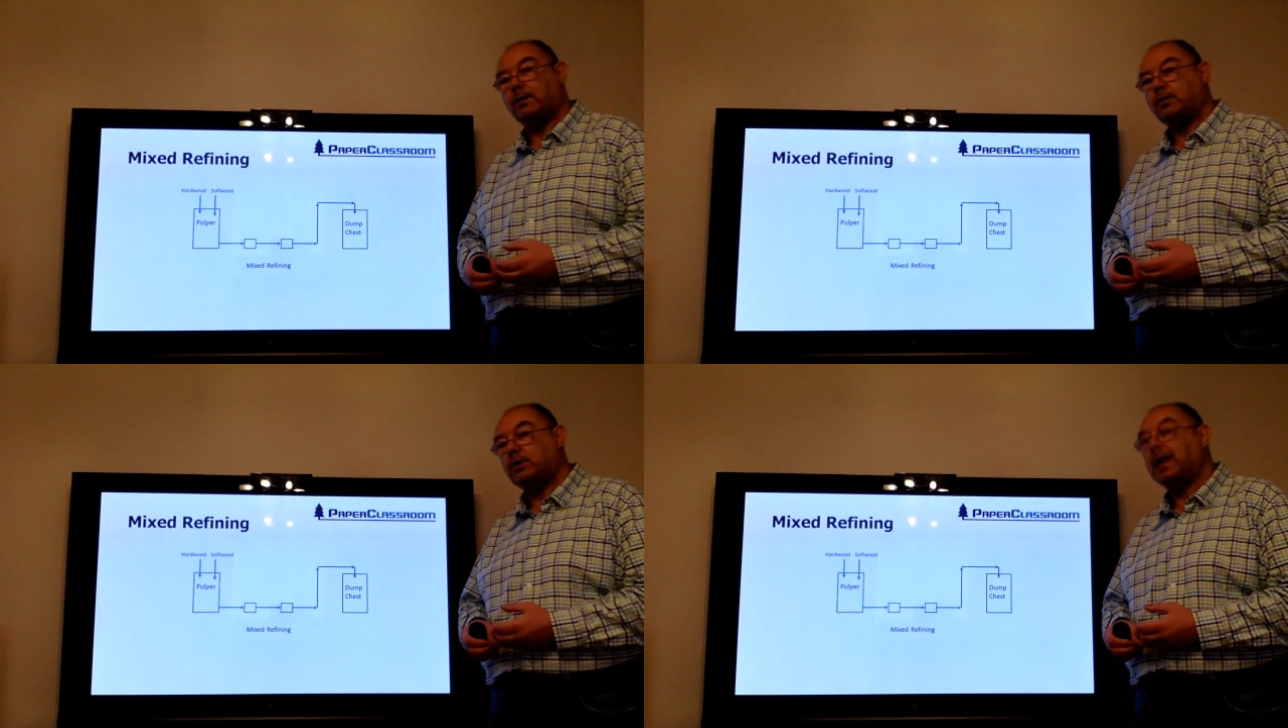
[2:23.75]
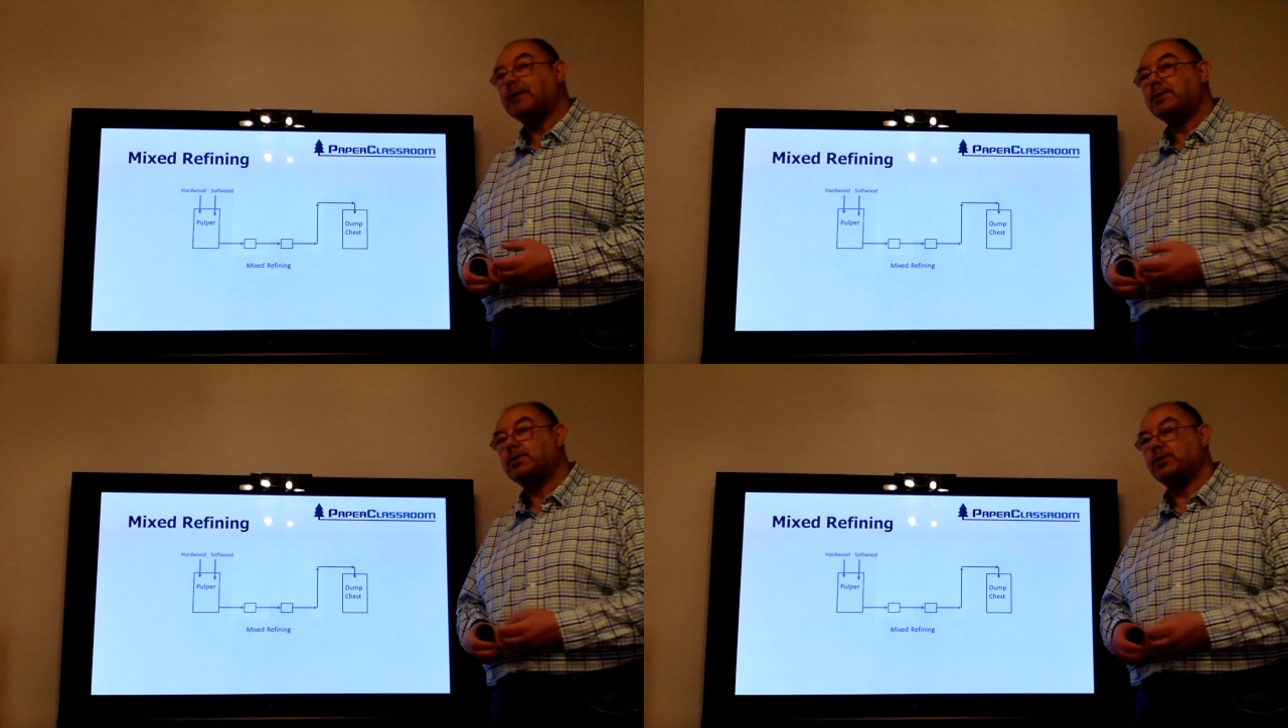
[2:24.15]

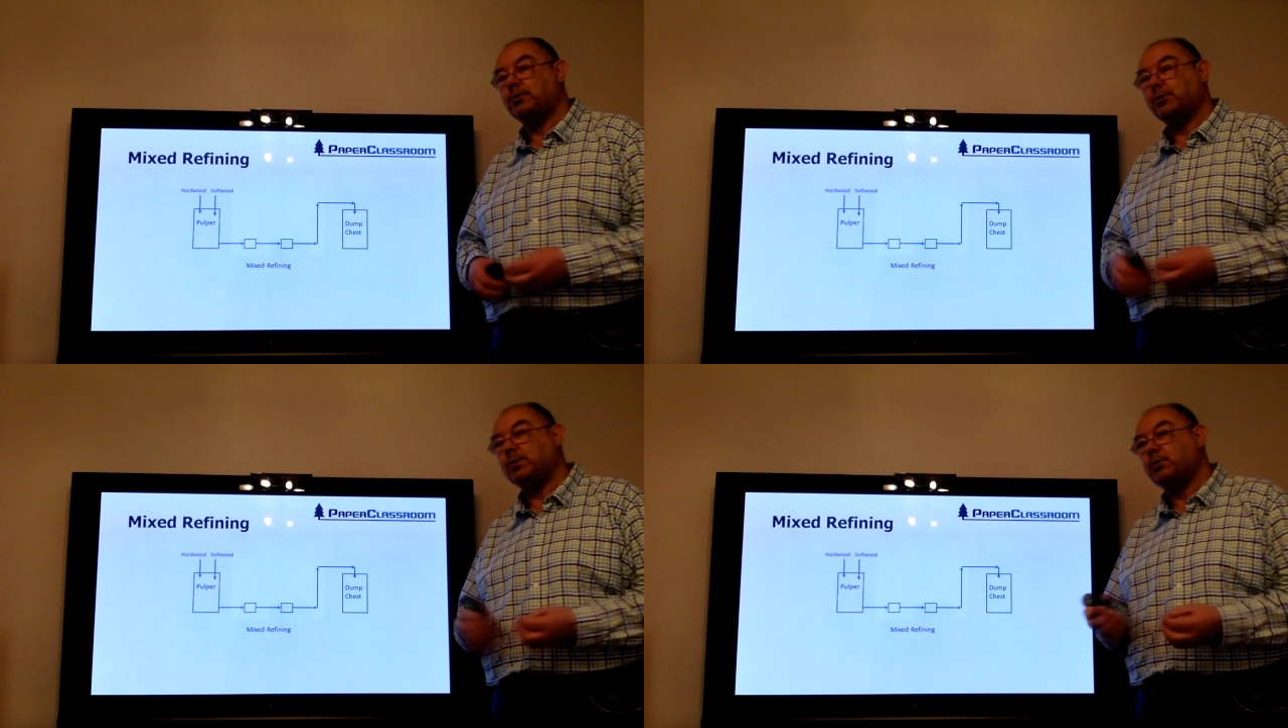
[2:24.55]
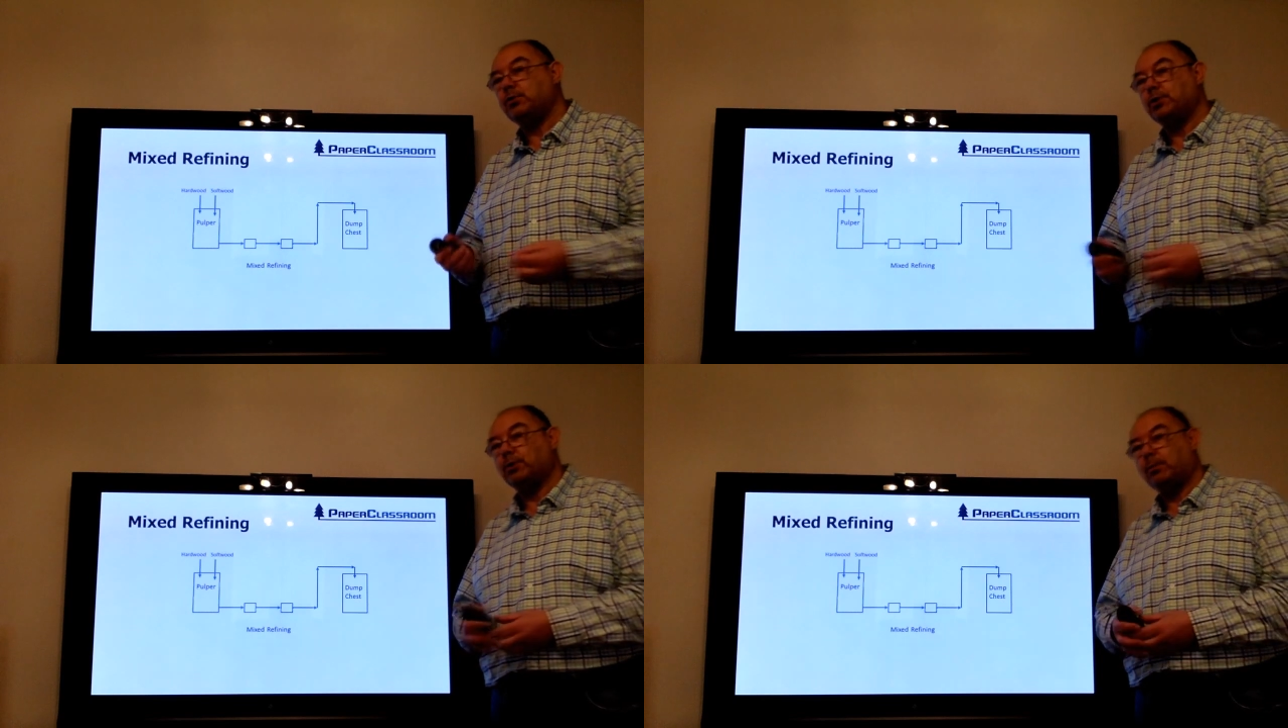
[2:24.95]
chests and to
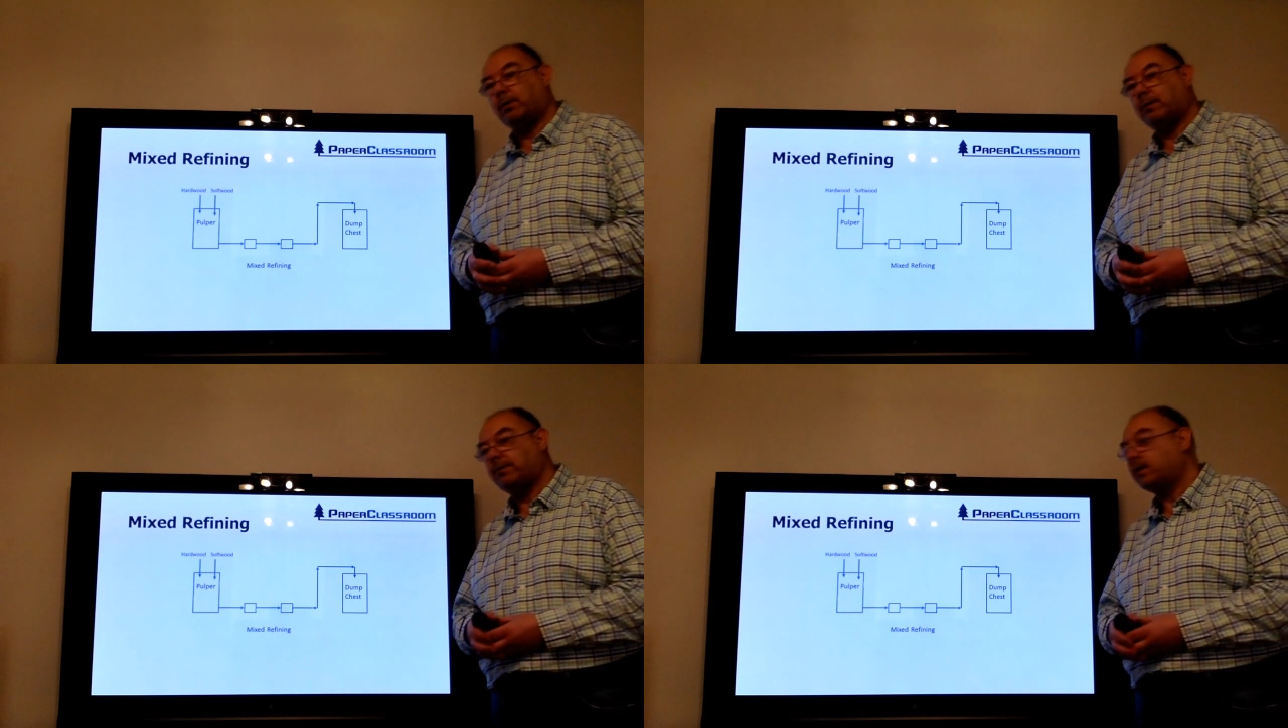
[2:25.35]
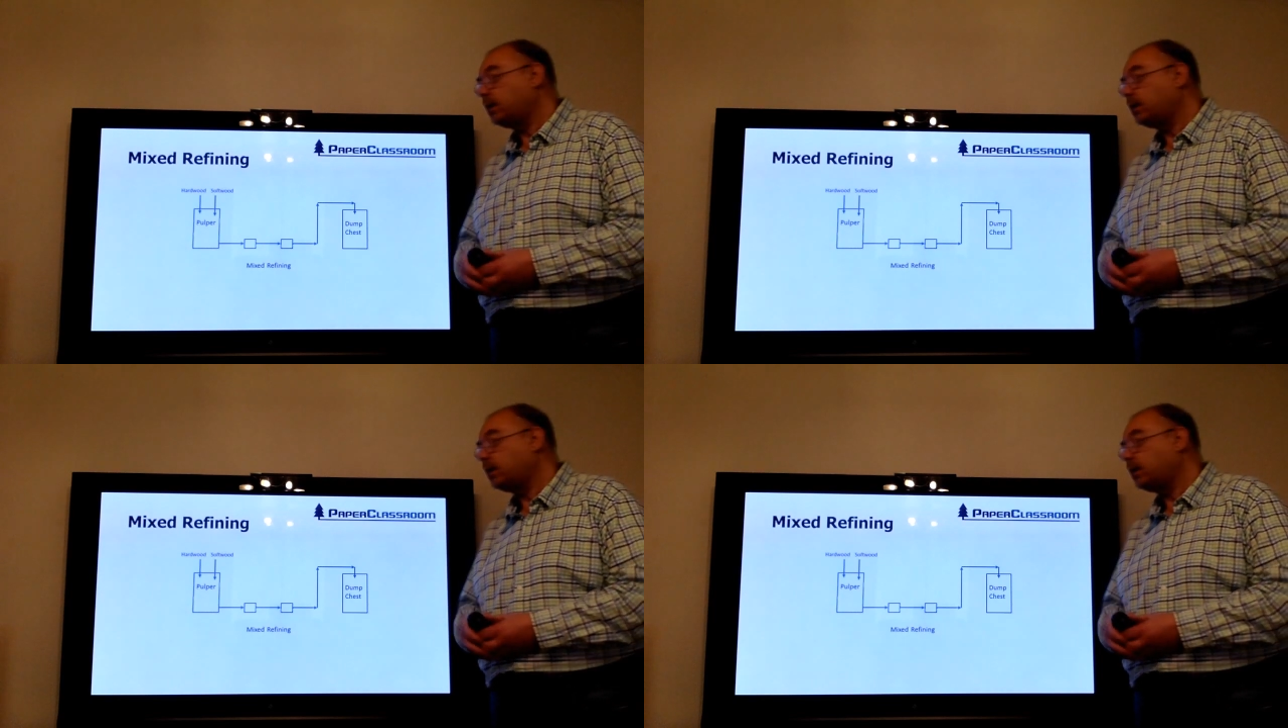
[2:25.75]
reduce the number of